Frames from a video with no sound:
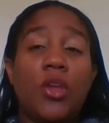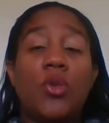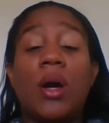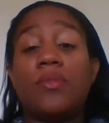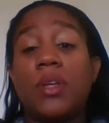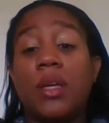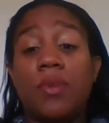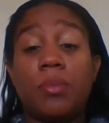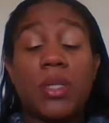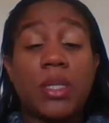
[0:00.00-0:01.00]
You have to give
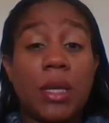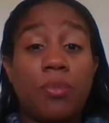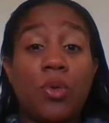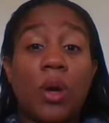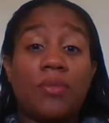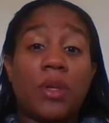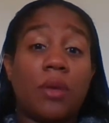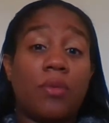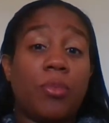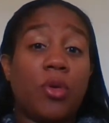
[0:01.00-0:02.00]
up sleep. You have to
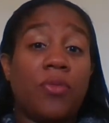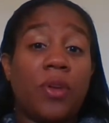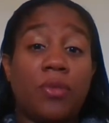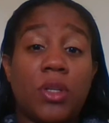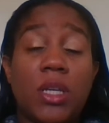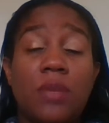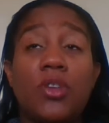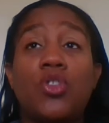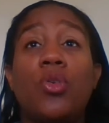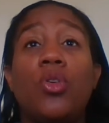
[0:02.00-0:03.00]
give up your favorite TV show.